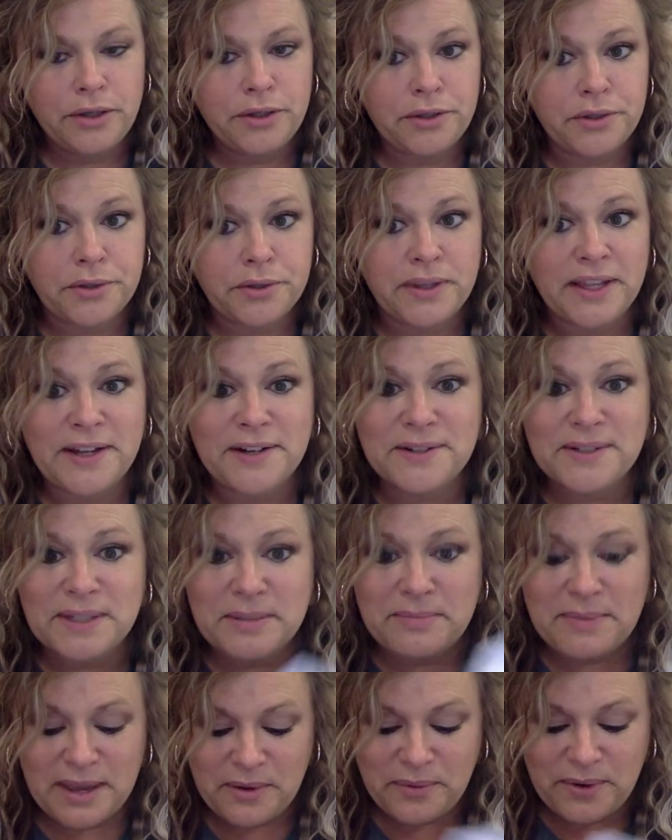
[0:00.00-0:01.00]
2 letters that
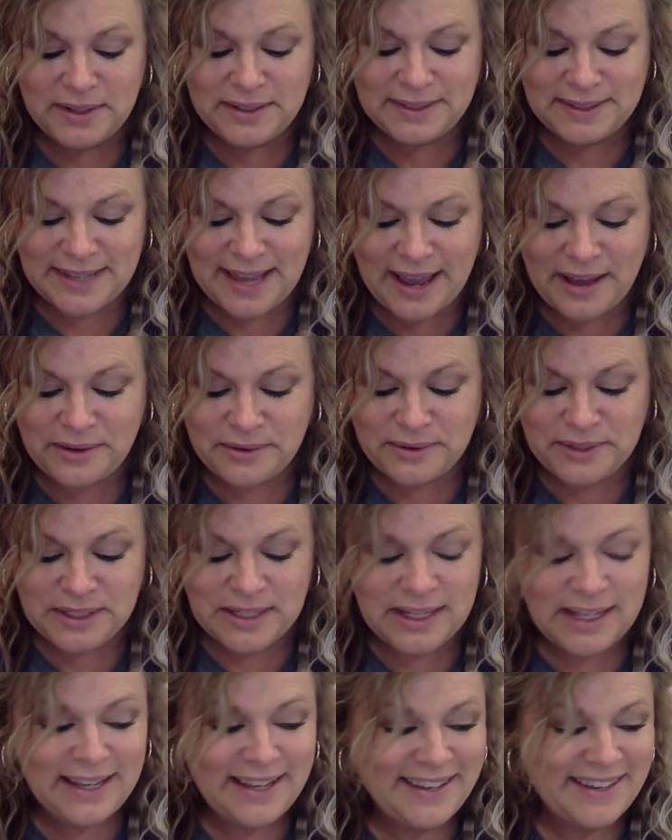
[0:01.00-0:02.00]
make one sound.
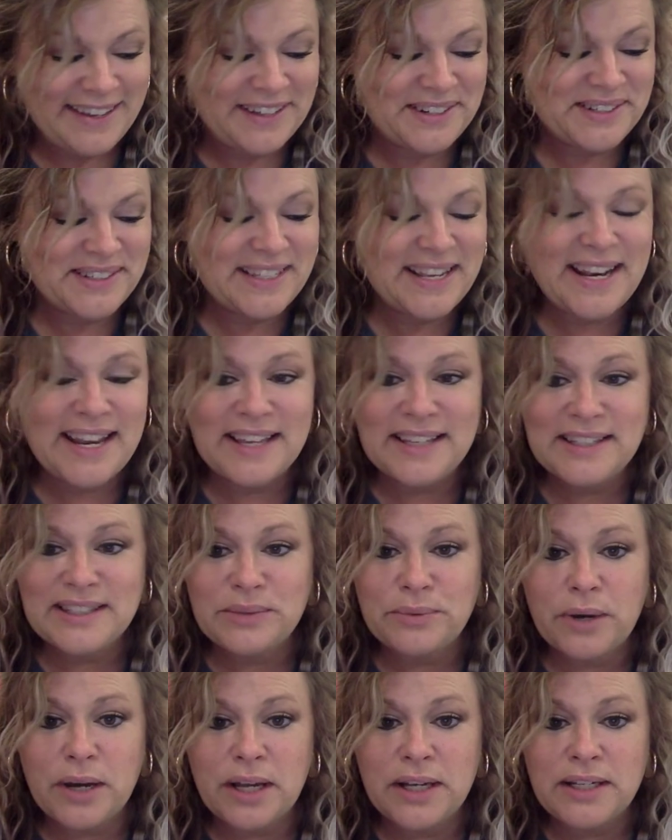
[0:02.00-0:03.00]
Here's the next
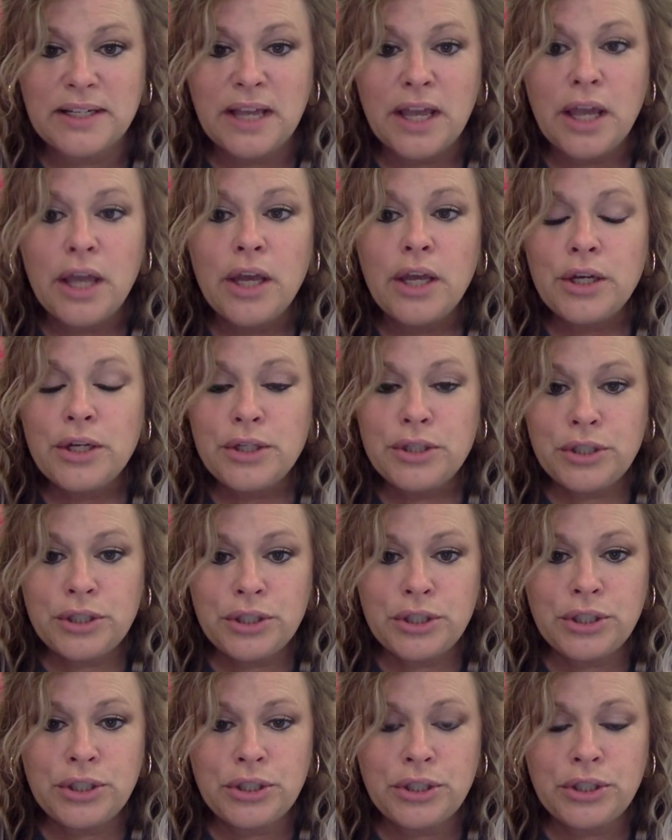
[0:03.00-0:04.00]
one.
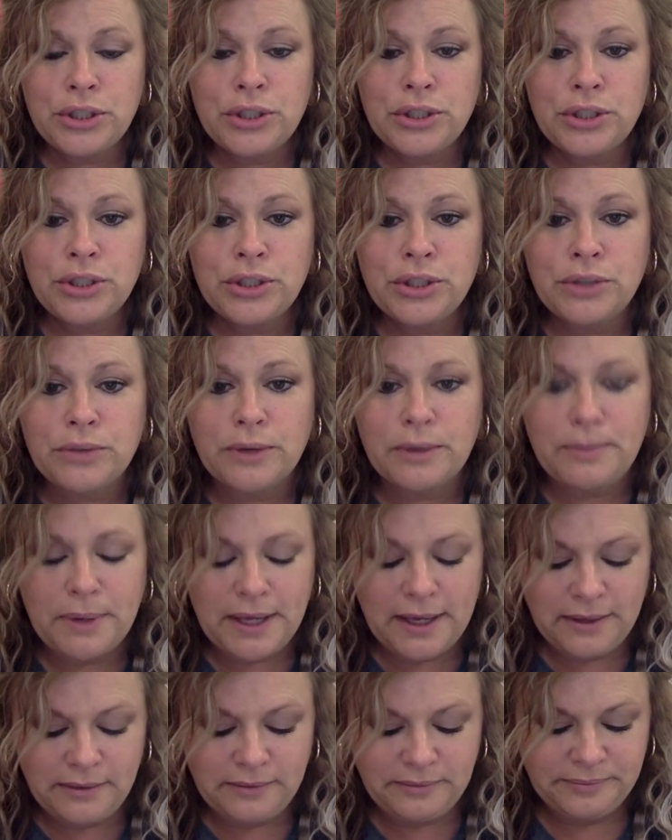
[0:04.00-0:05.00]
Sh.
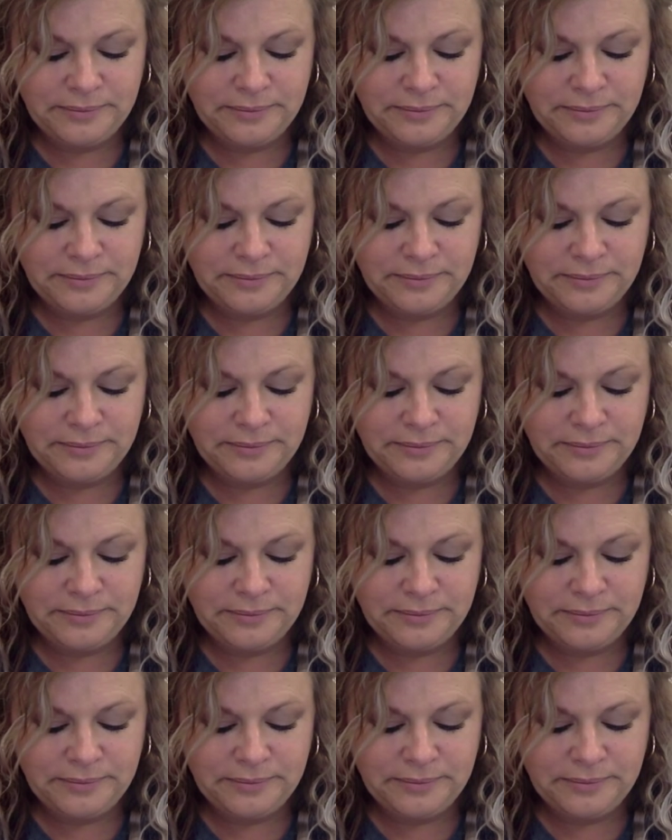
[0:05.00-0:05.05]
Repeat.